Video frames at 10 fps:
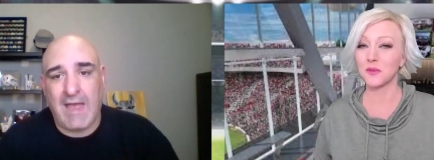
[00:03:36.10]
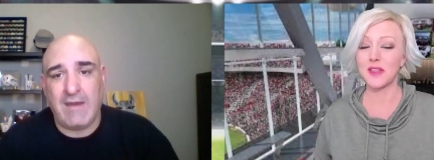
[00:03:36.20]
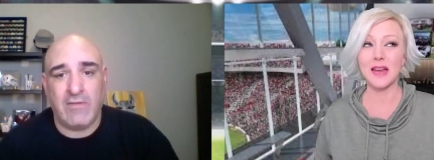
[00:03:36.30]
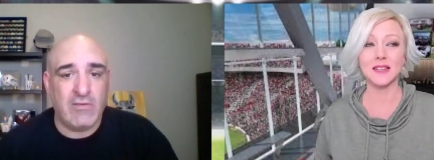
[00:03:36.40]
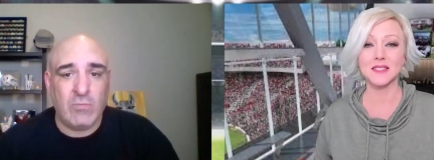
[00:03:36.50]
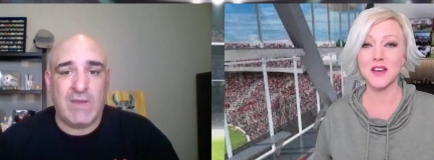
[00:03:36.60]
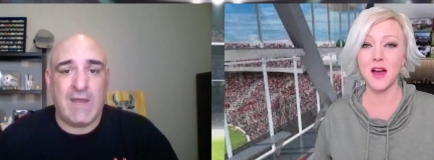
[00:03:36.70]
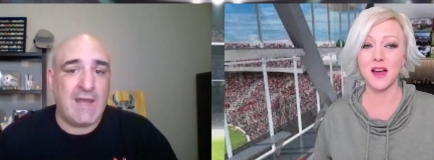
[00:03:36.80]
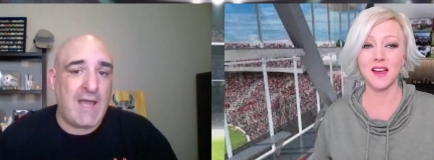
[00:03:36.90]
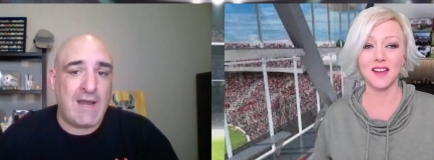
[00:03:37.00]
Speaker 1: and uh, this
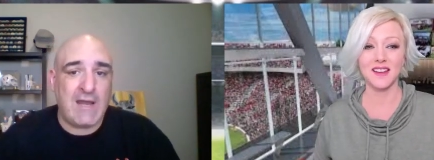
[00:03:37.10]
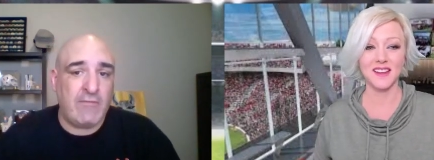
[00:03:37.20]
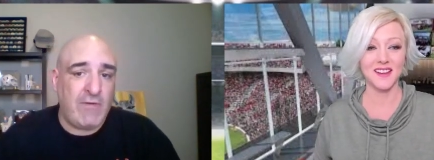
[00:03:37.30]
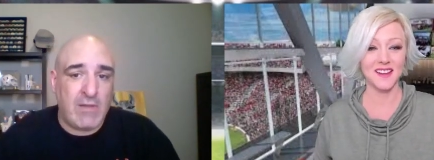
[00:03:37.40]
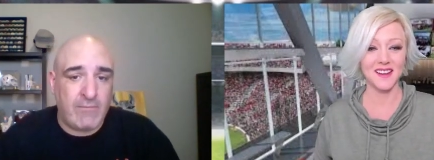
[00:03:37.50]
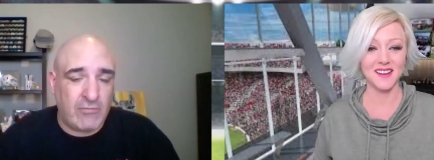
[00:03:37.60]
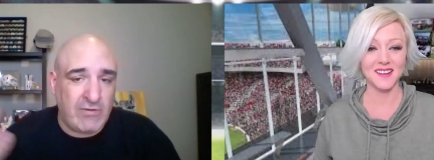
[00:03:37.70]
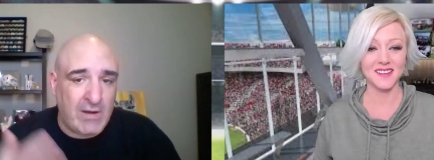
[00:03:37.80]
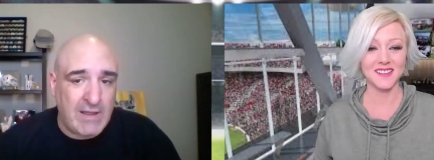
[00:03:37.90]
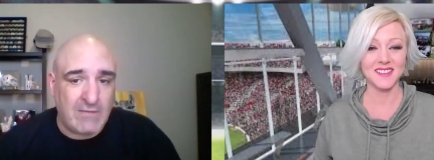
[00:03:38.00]
weekend I got NFL up for
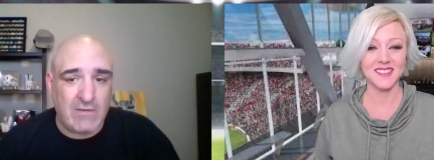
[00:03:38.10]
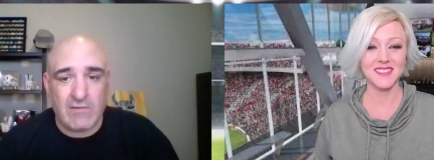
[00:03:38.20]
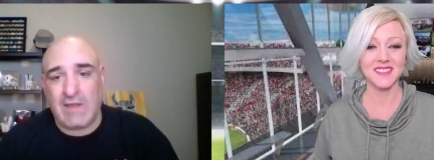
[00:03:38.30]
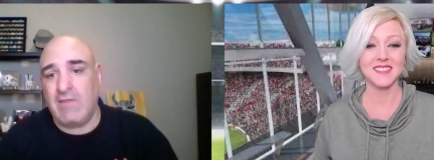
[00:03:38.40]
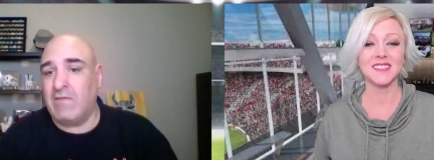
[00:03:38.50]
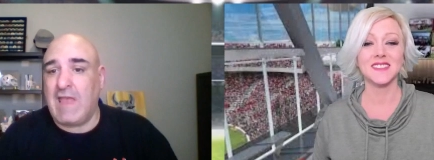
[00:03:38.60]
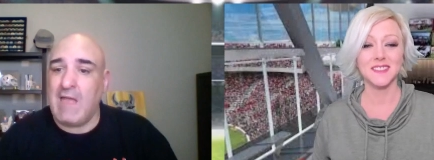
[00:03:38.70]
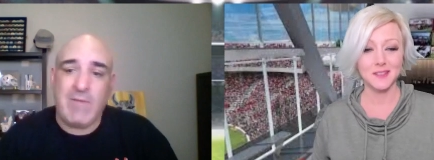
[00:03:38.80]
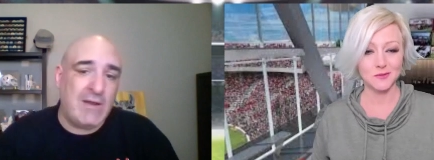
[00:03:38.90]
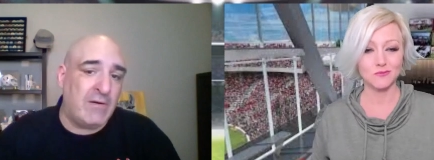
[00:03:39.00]
Saturday and Sunday. This
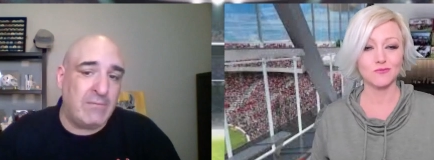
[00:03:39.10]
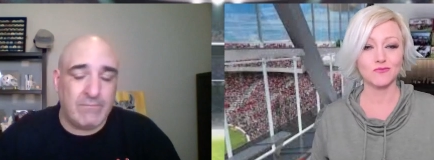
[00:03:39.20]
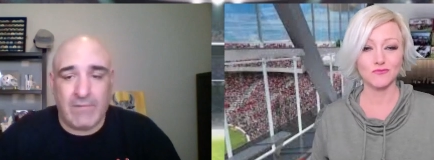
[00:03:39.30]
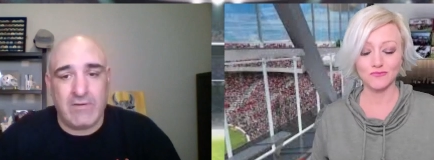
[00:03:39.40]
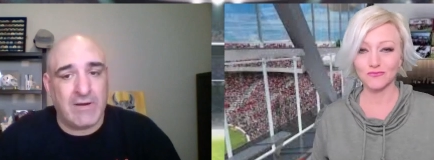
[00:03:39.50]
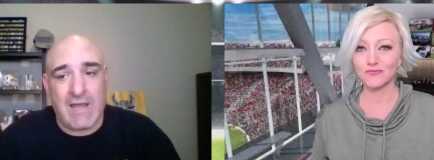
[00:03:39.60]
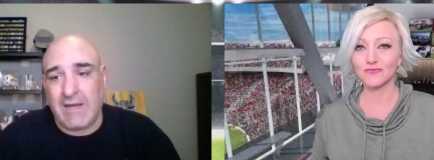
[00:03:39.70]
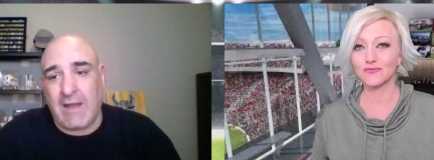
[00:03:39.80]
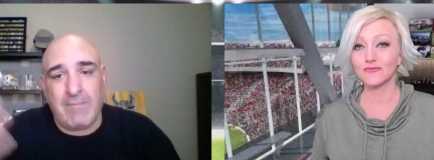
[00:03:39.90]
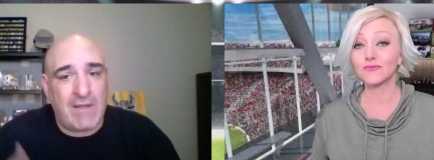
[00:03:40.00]
game here, you're
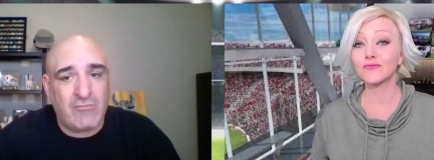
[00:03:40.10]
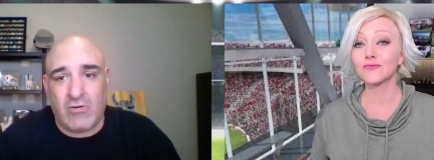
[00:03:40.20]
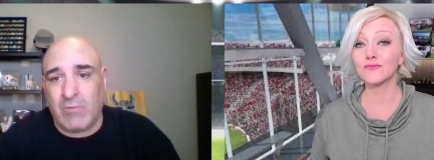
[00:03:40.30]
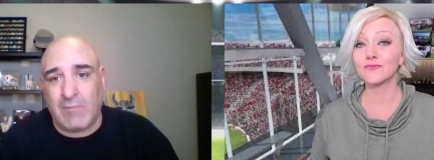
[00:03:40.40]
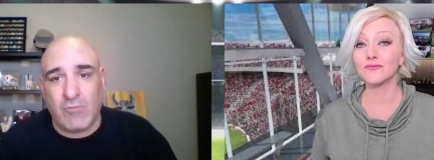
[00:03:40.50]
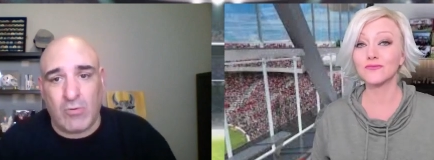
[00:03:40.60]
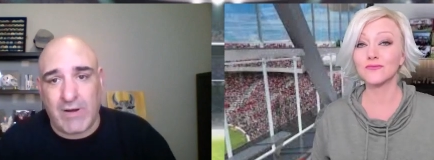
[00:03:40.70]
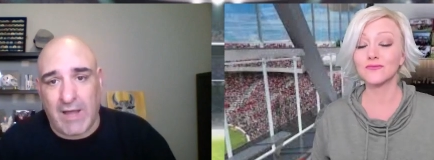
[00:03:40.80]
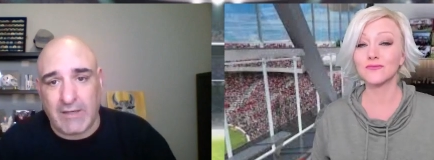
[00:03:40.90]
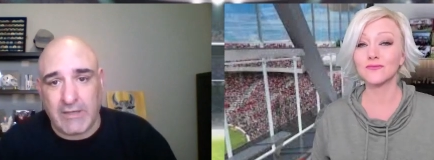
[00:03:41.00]
getting it. I'm not sure what I'm
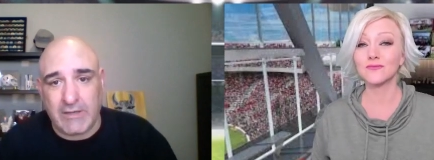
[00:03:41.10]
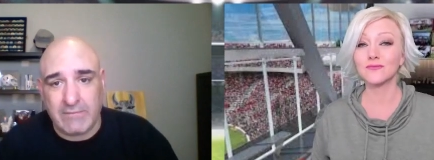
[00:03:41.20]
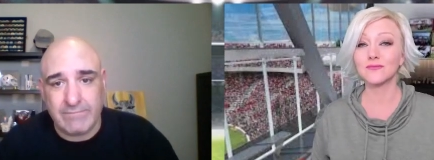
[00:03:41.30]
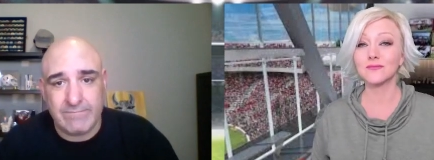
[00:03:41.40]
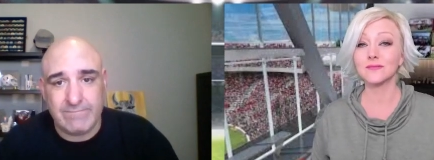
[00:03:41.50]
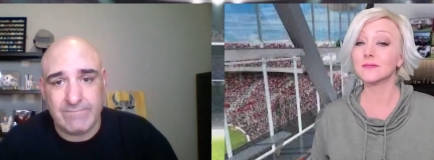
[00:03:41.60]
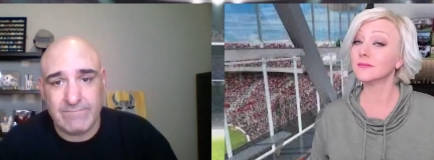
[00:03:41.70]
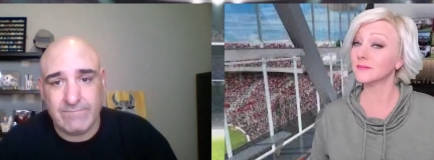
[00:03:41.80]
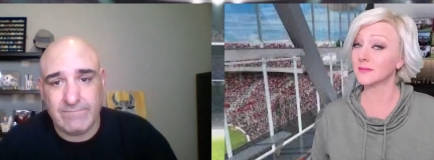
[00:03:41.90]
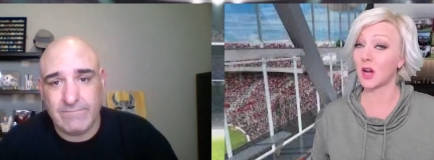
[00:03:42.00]
doing on it here.
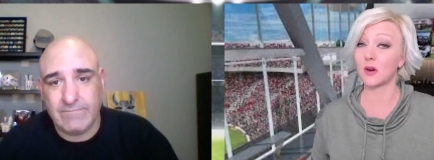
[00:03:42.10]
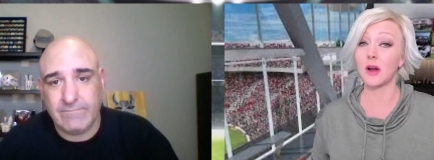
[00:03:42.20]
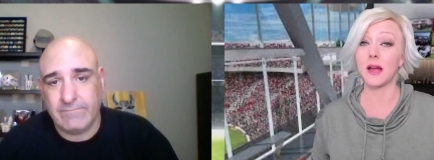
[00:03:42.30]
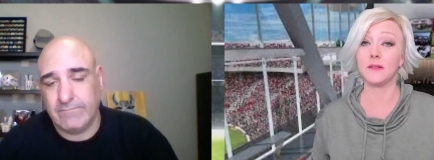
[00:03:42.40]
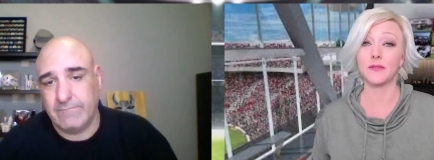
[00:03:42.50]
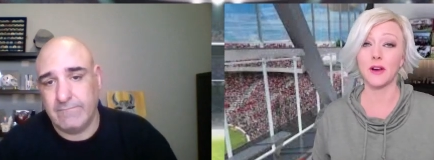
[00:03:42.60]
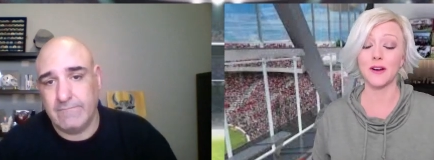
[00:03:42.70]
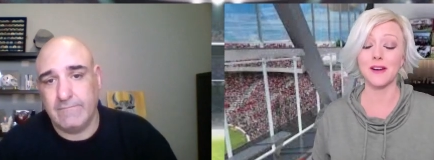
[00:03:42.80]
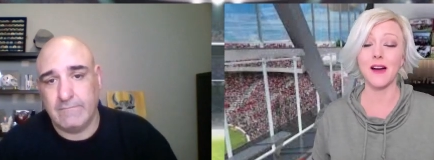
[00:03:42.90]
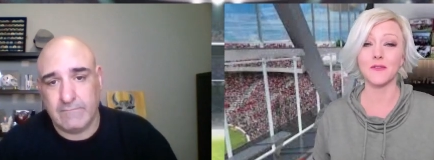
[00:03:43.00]
Speaker 2: All right,
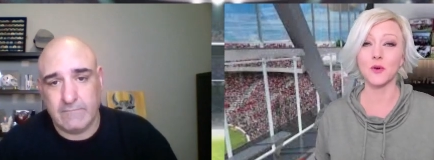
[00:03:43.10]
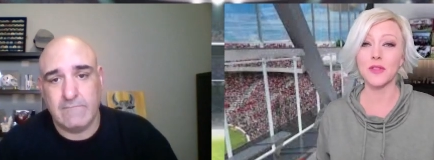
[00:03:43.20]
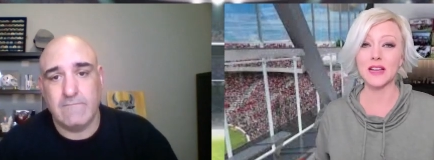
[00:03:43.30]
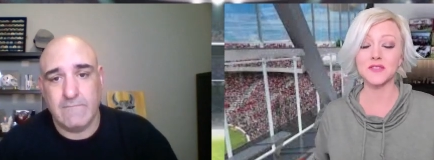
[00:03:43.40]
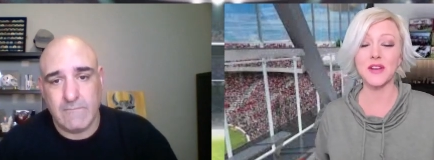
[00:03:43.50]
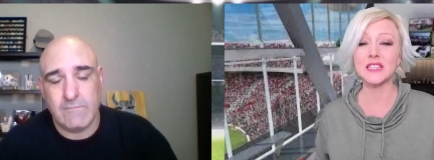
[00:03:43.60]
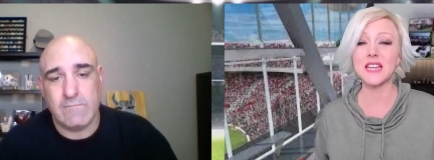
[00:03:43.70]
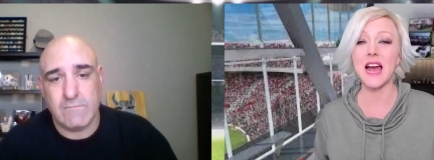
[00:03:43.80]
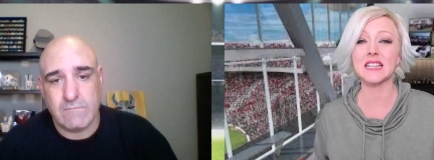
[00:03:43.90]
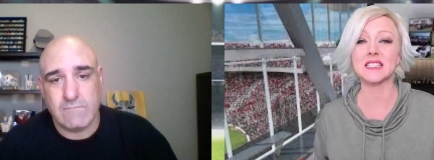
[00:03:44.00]
fair enough. Well, that's
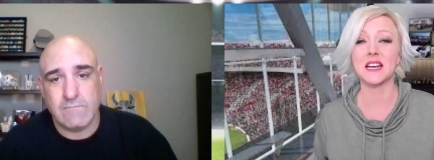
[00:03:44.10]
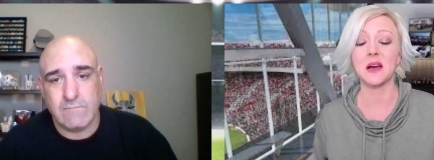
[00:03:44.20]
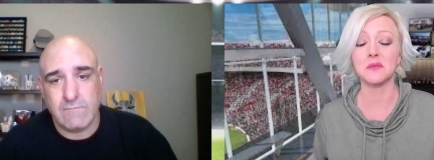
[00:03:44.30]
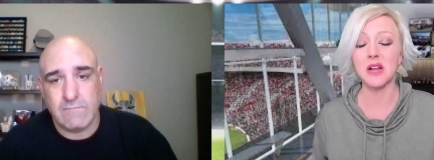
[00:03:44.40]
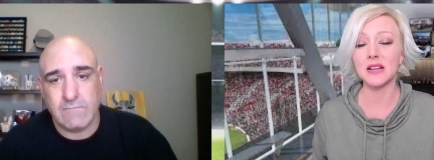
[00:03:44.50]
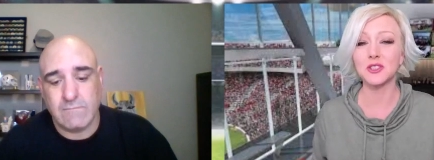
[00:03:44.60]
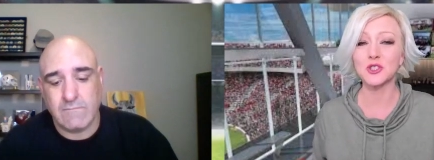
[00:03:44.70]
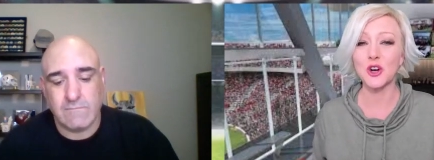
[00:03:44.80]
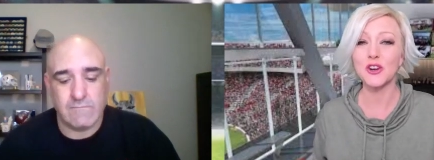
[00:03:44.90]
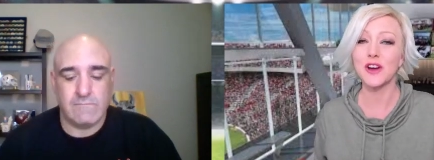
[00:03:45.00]
fantastic. I'm glad you're
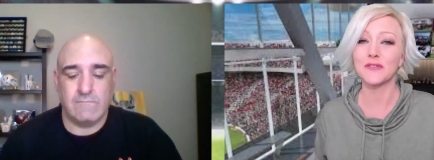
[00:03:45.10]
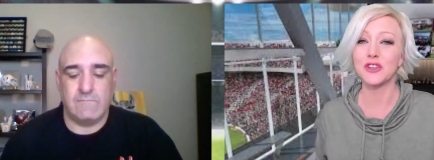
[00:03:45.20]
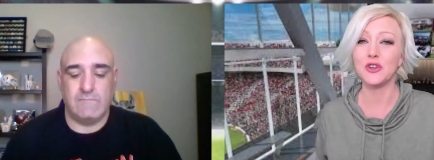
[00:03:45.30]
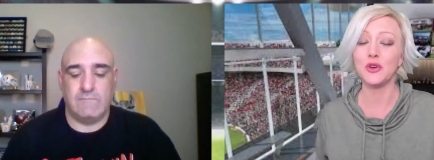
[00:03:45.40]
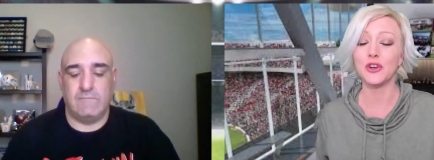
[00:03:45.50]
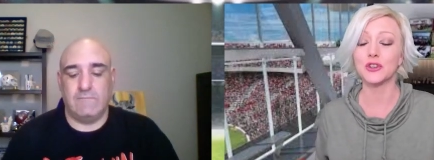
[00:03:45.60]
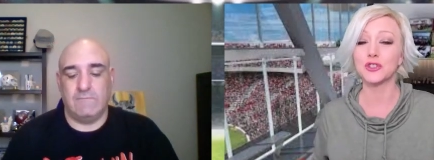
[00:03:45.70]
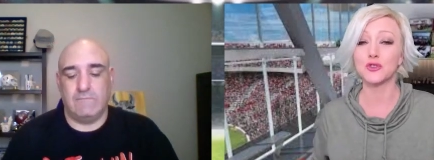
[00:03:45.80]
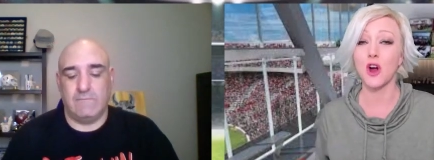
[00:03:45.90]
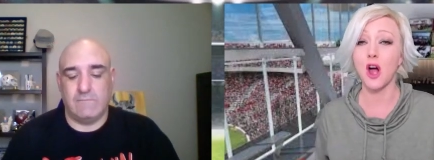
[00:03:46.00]
starting off the new year
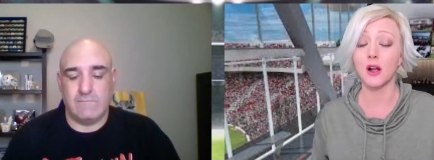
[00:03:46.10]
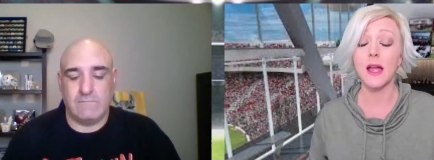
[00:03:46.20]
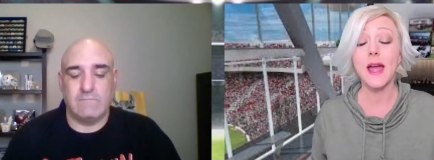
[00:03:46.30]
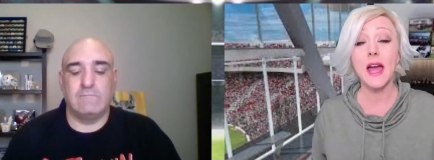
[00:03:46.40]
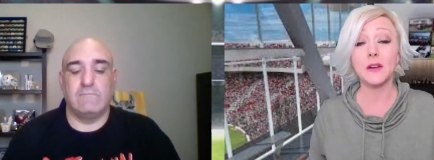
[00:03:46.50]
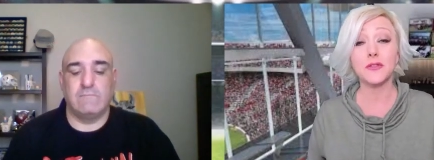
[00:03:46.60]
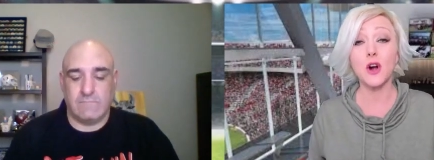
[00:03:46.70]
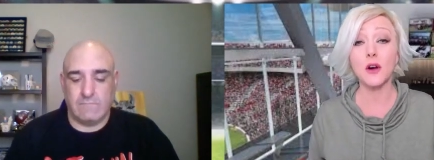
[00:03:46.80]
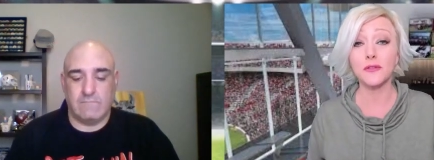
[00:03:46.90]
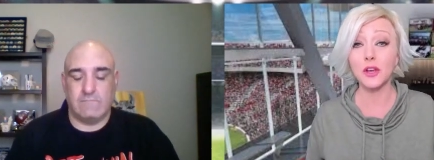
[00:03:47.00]
strong. And
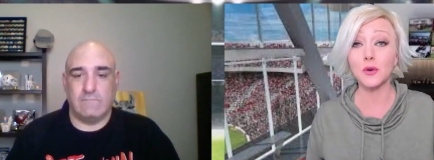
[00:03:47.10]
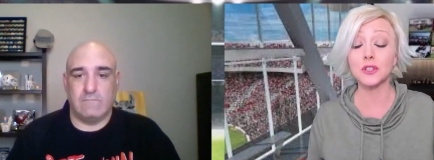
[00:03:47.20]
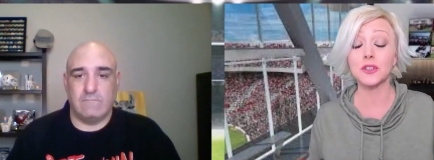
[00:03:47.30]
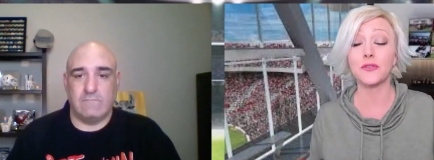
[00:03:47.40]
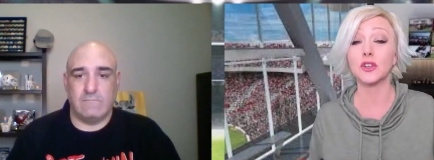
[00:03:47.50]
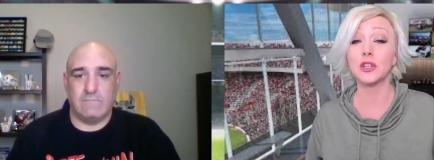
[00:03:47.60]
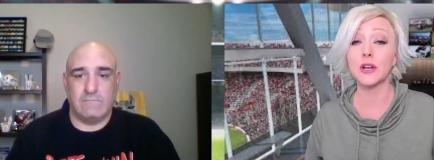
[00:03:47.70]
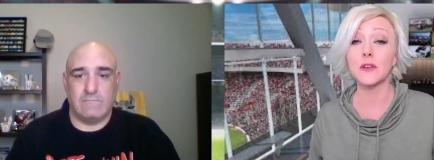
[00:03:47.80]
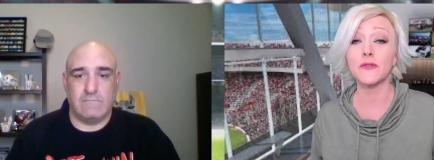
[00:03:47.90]
for our viewers, if you're looking